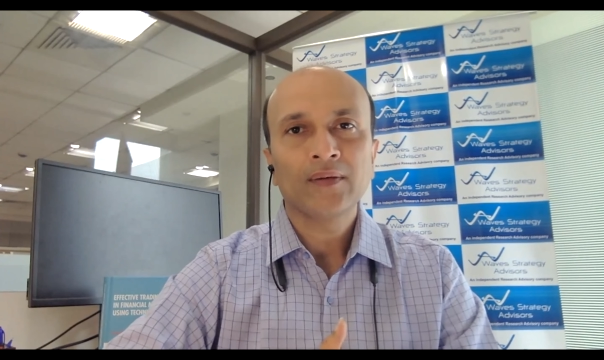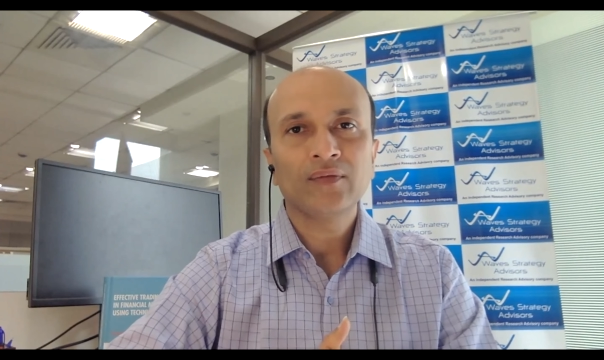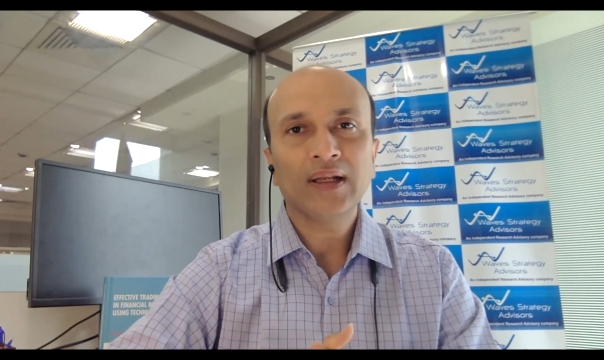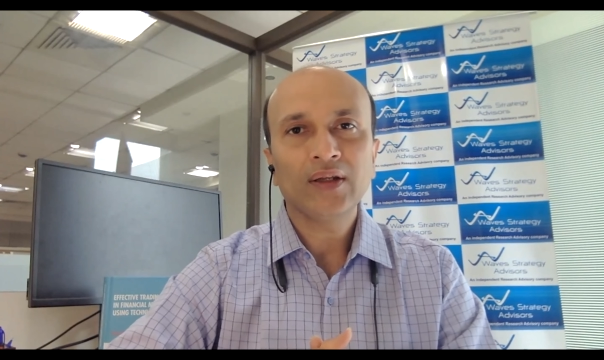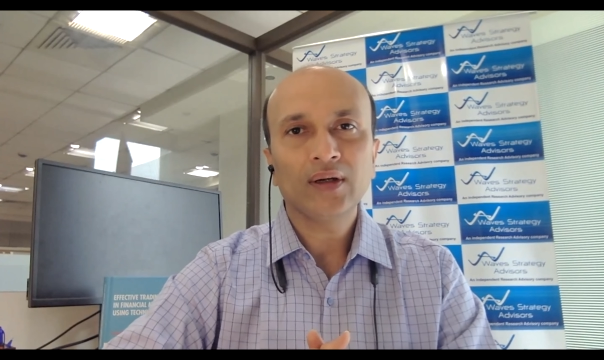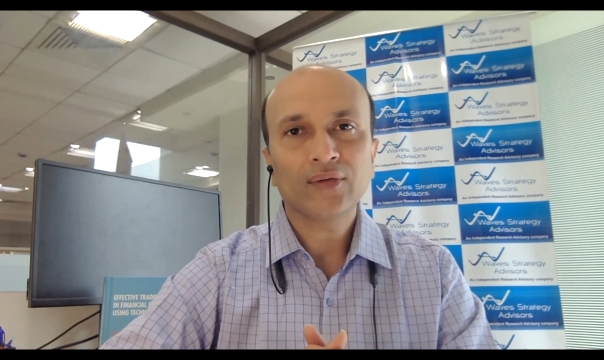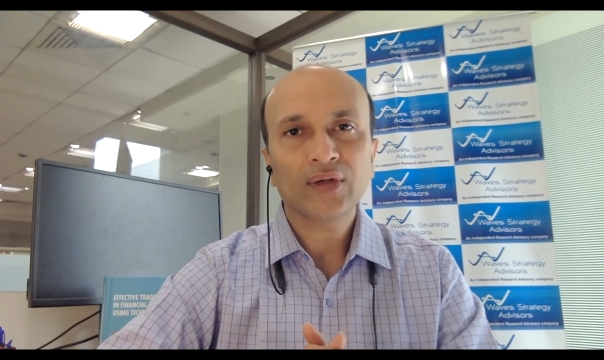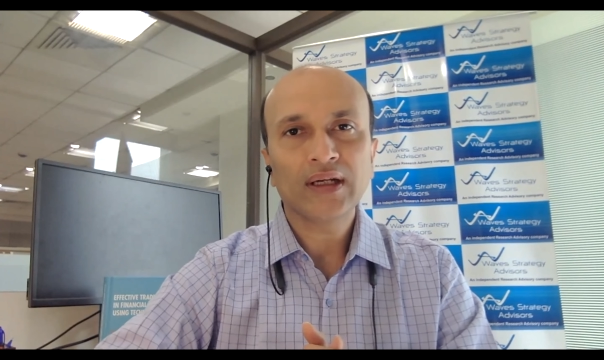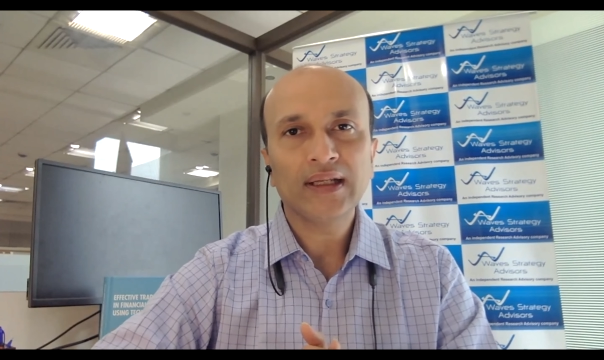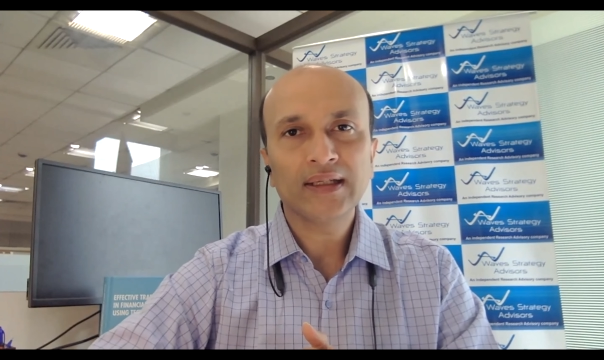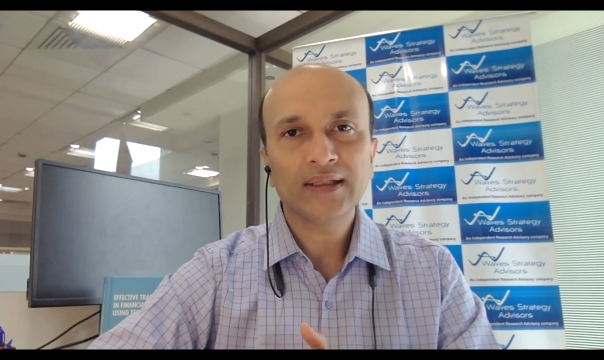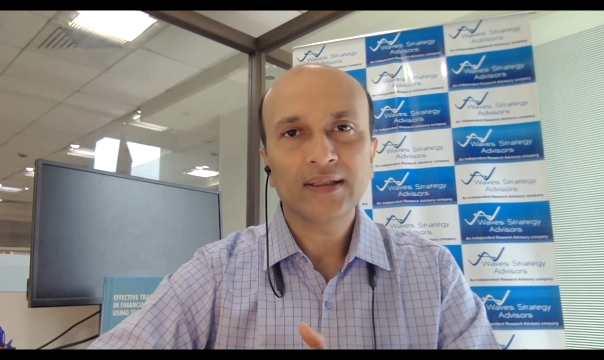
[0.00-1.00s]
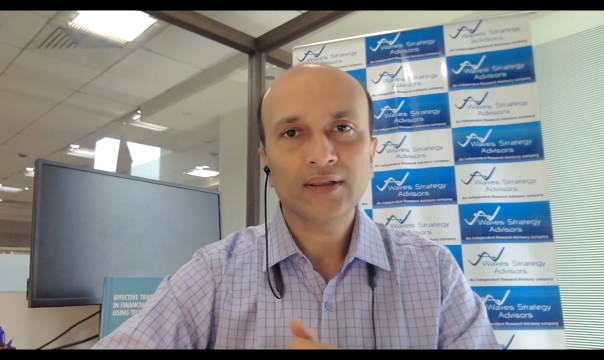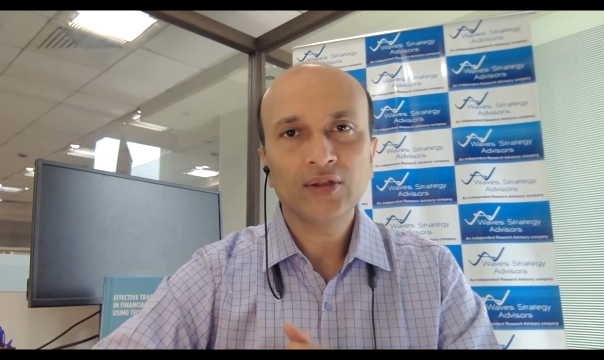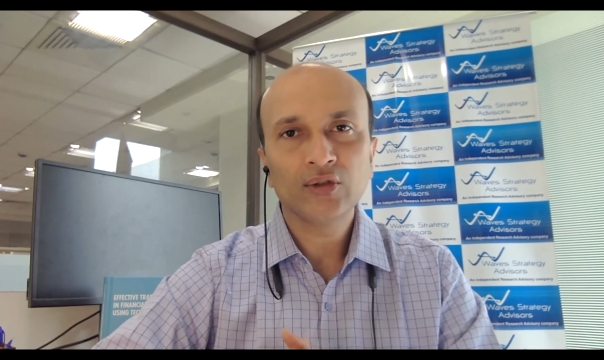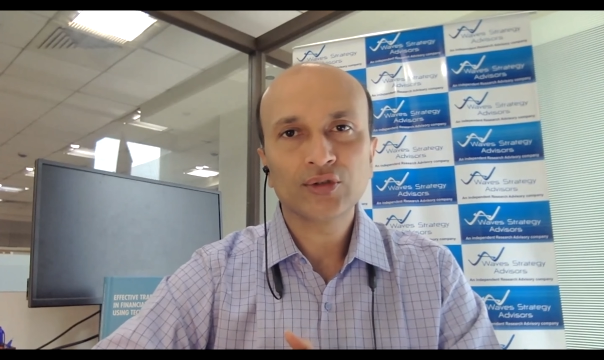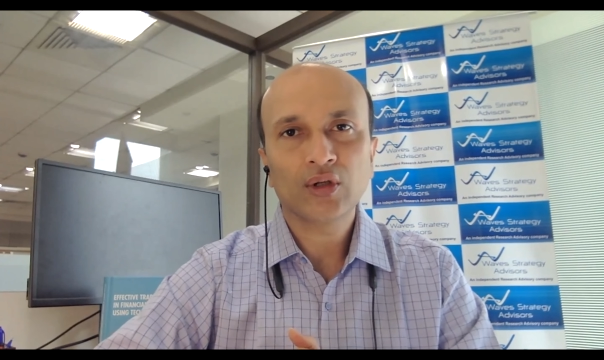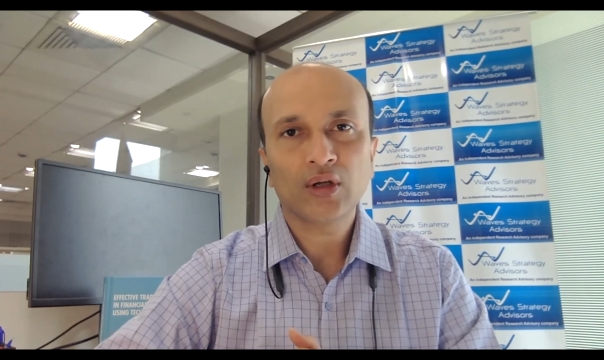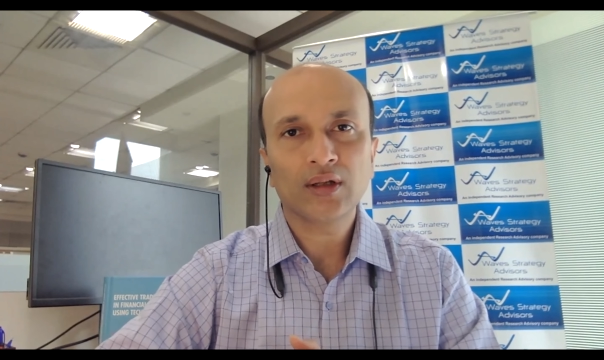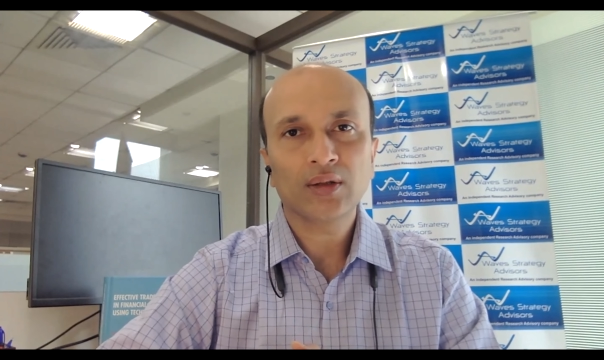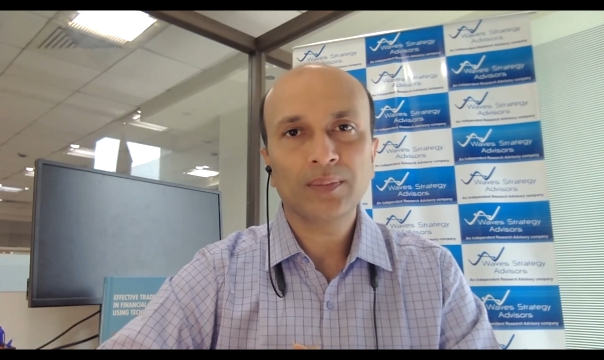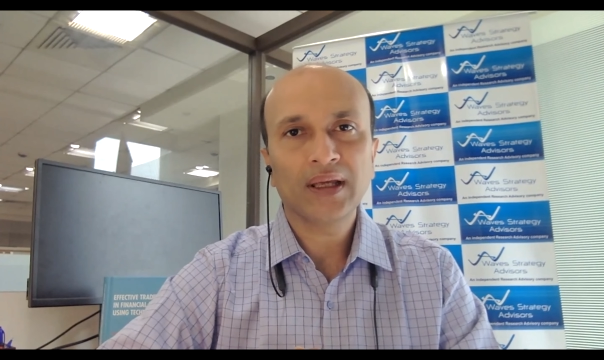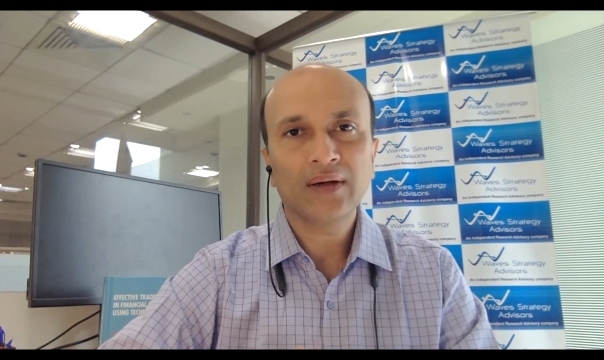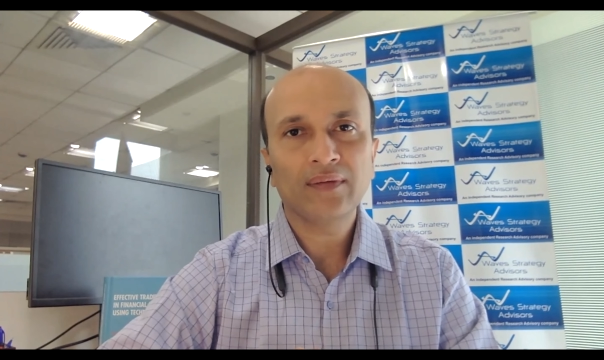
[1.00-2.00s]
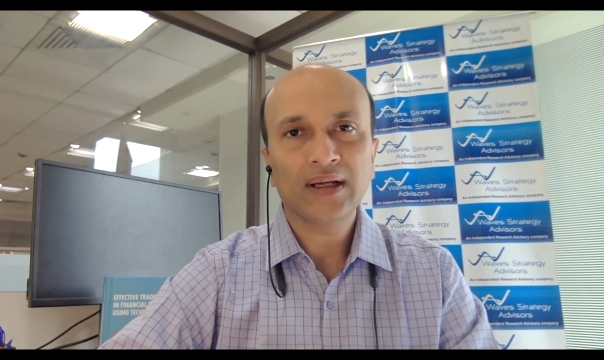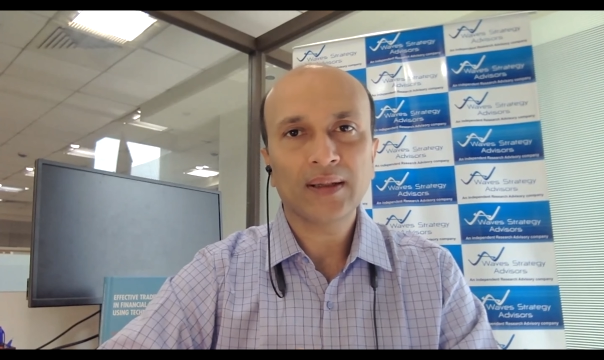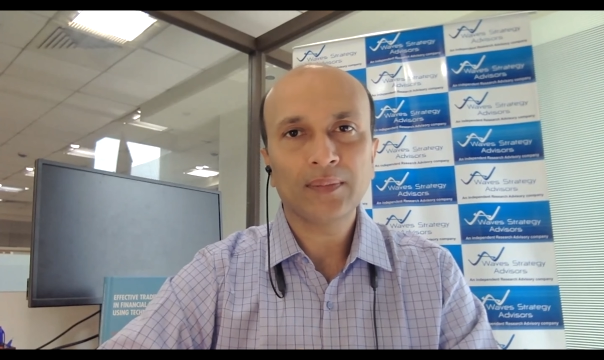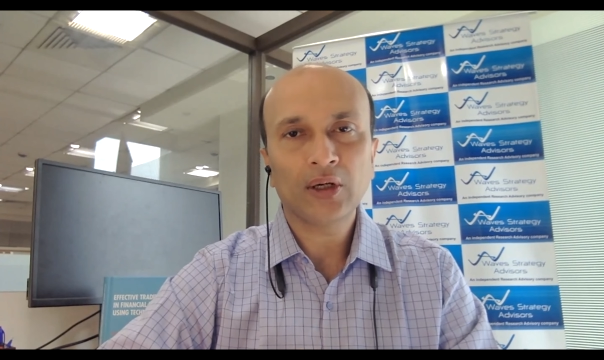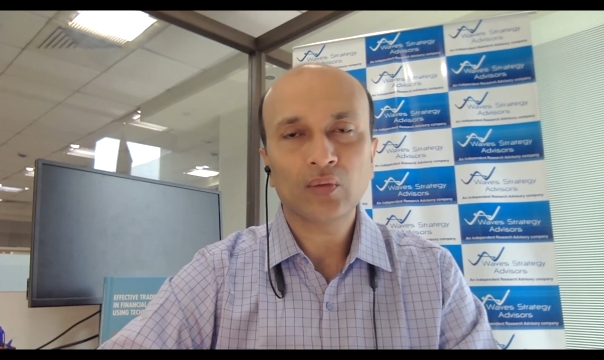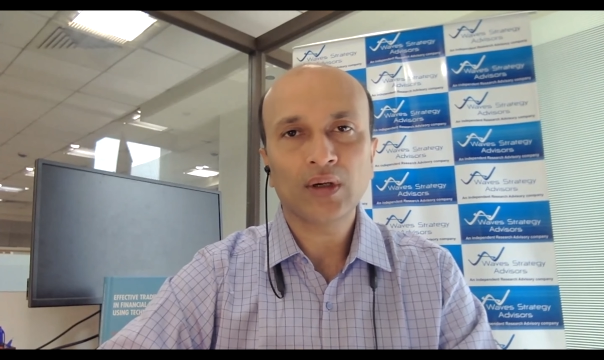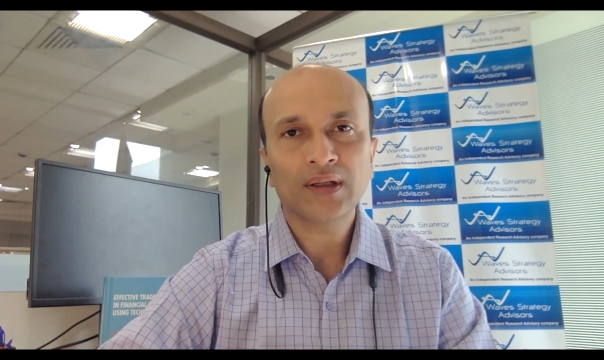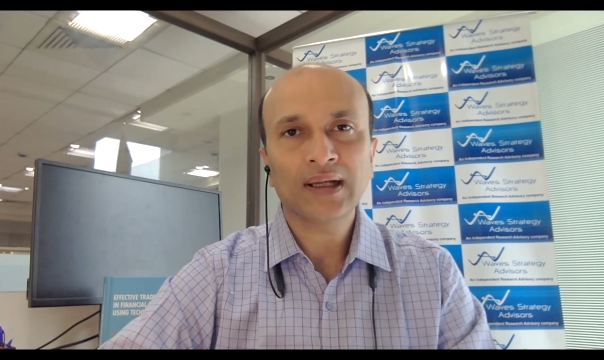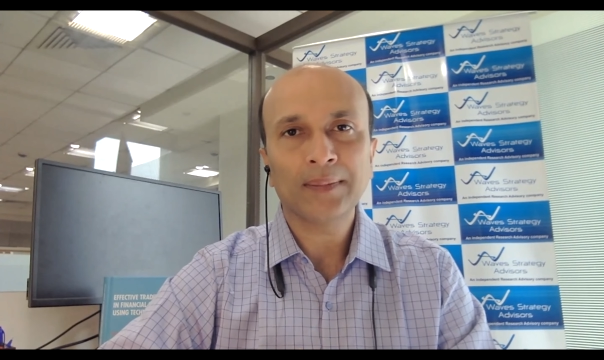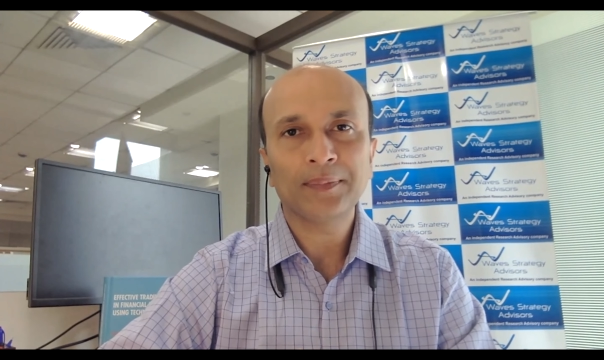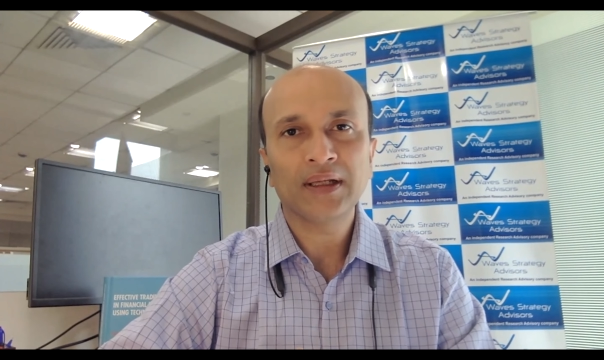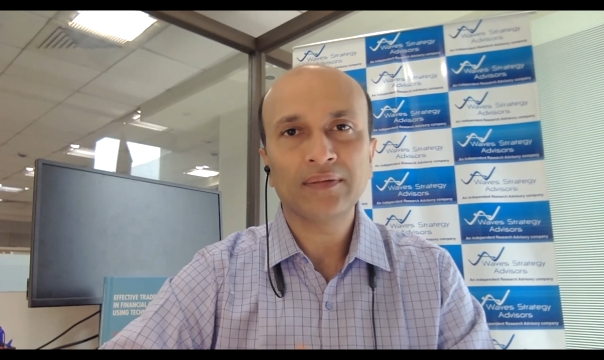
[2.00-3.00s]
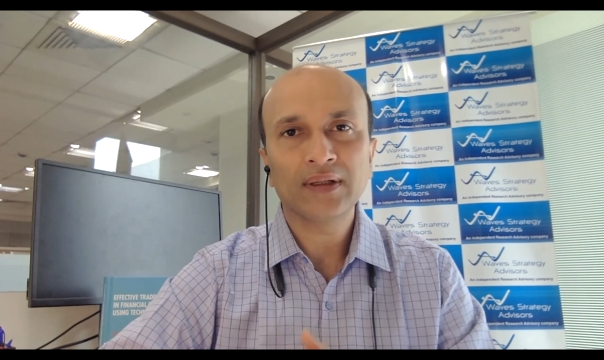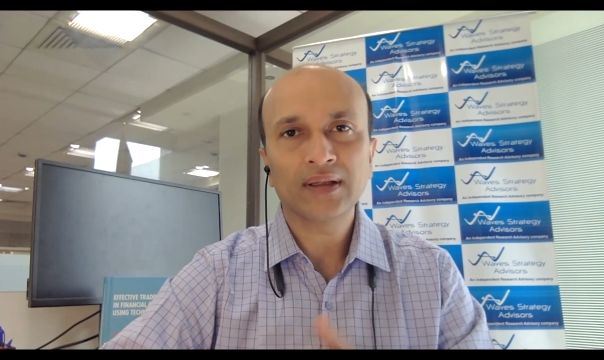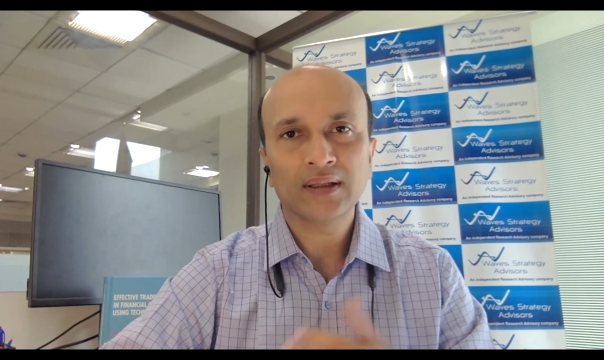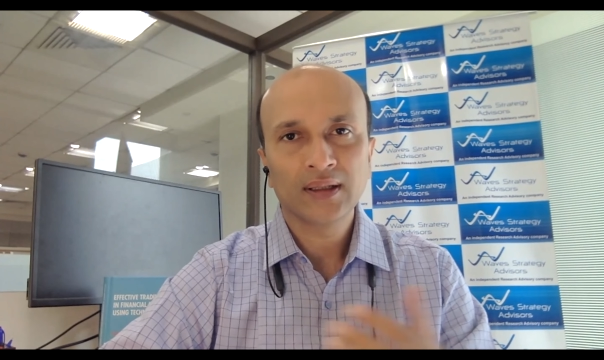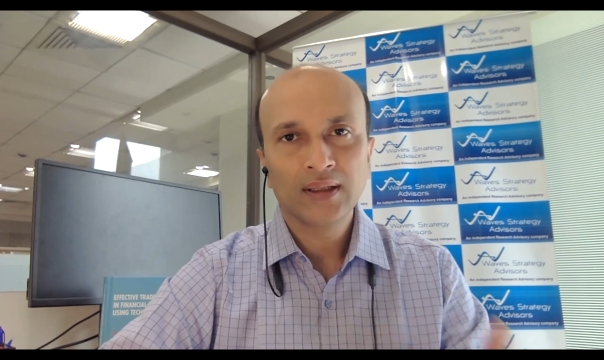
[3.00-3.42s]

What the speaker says: When you are trading, you should also be aware about what's happening with